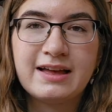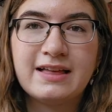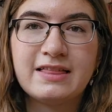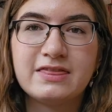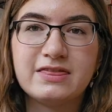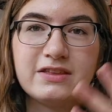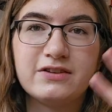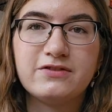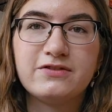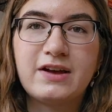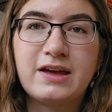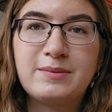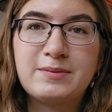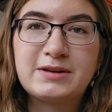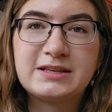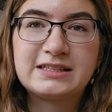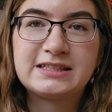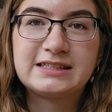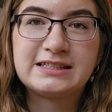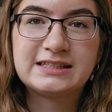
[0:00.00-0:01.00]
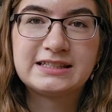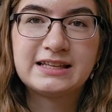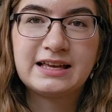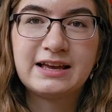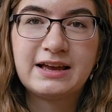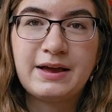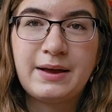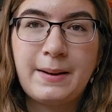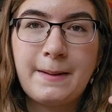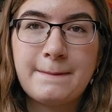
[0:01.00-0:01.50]
the famous
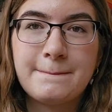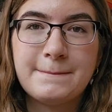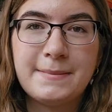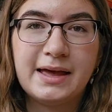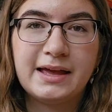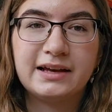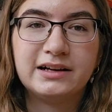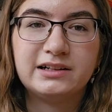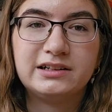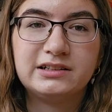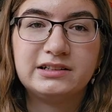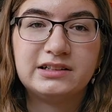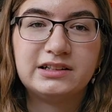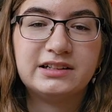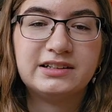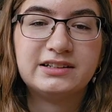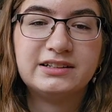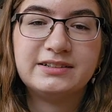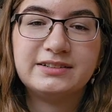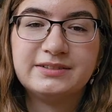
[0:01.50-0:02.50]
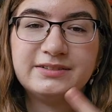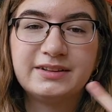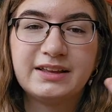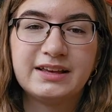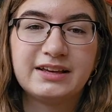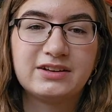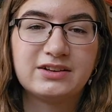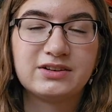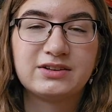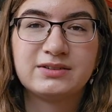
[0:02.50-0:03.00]
male
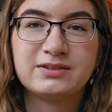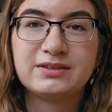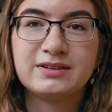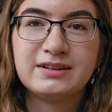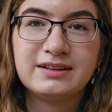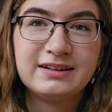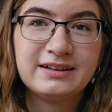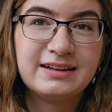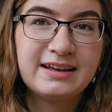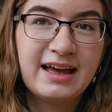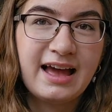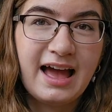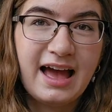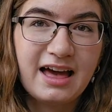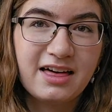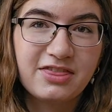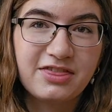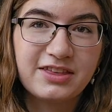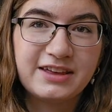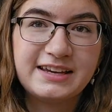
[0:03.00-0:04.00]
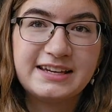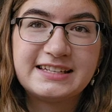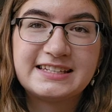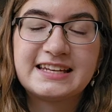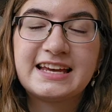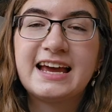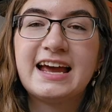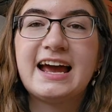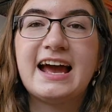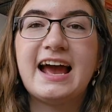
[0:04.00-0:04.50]
like athlete
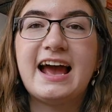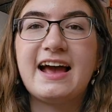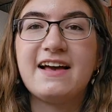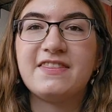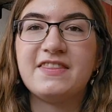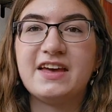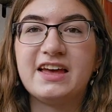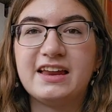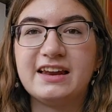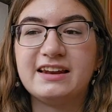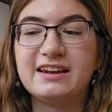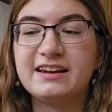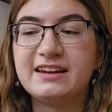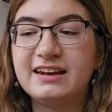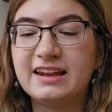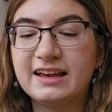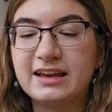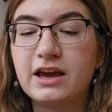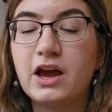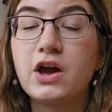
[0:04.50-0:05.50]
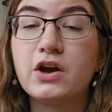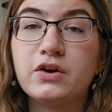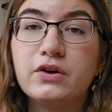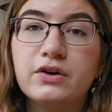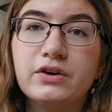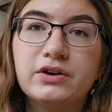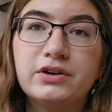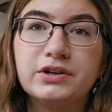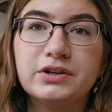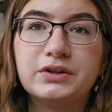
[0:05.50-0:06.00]
and then like a
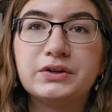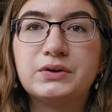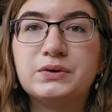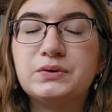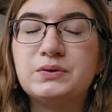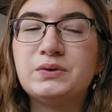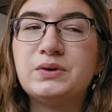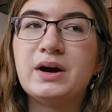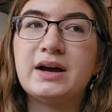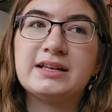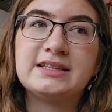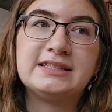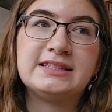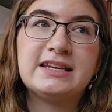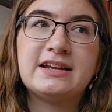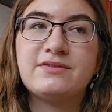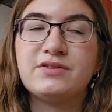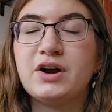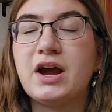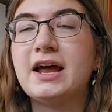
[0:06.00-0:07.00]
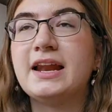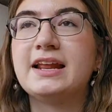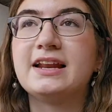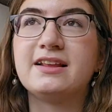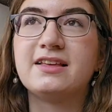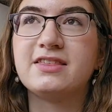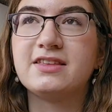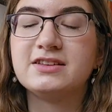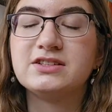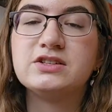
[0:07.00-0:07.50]
girl who has never had
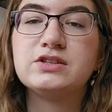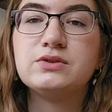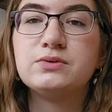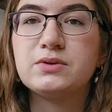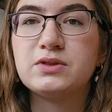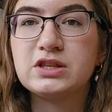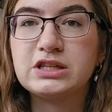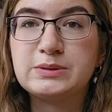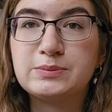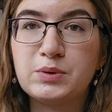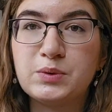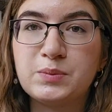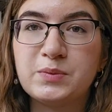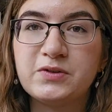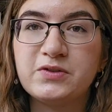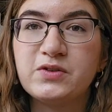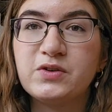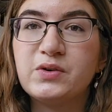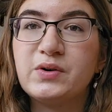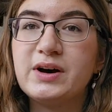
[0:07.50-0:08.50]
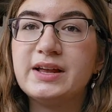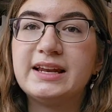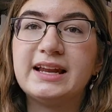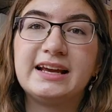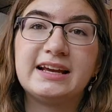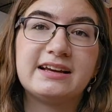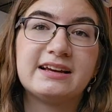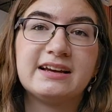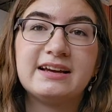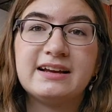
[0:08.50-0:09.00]
anything to do with the sport before and like